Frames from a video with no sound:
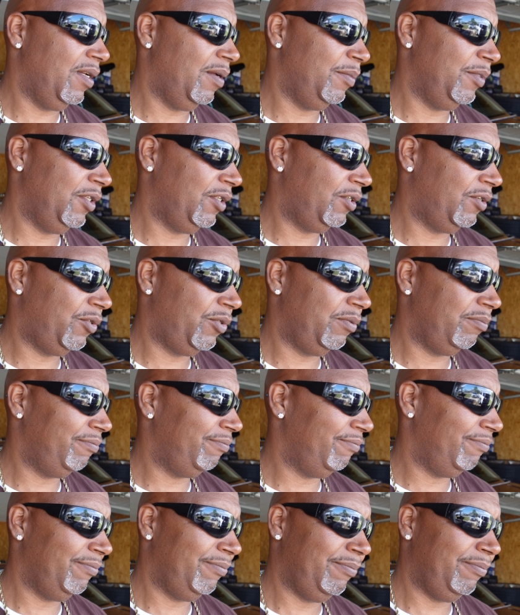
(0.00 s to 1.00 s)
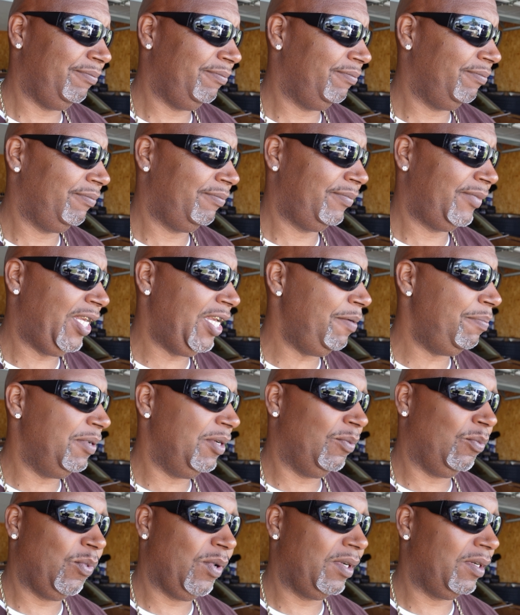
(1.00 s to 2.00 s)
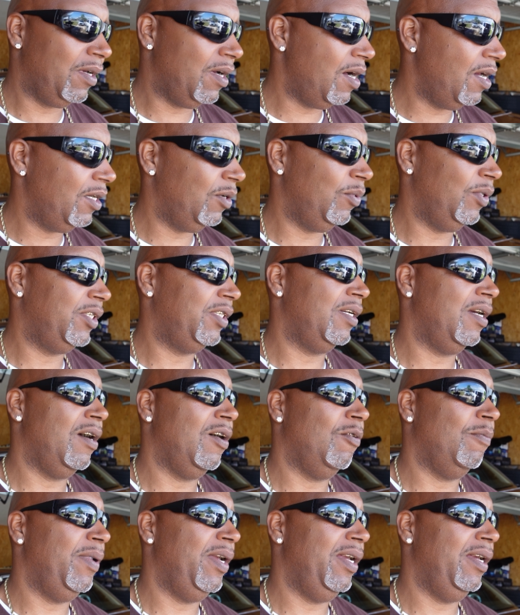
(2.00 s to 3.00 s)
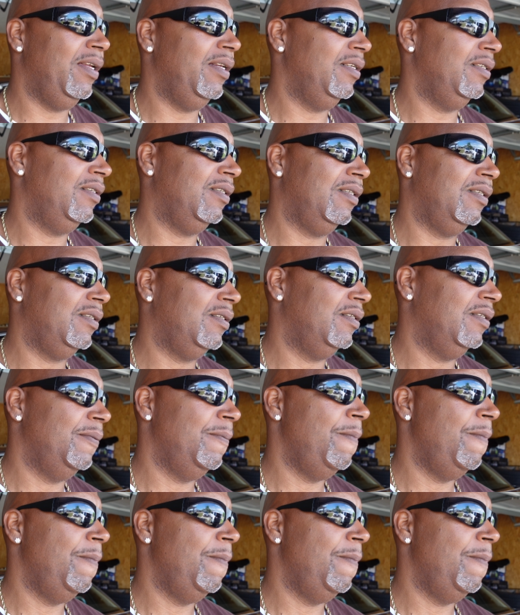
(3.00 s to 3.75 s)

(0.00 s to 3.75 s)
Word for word: I'm just keeping it 100 with y'all, man. It just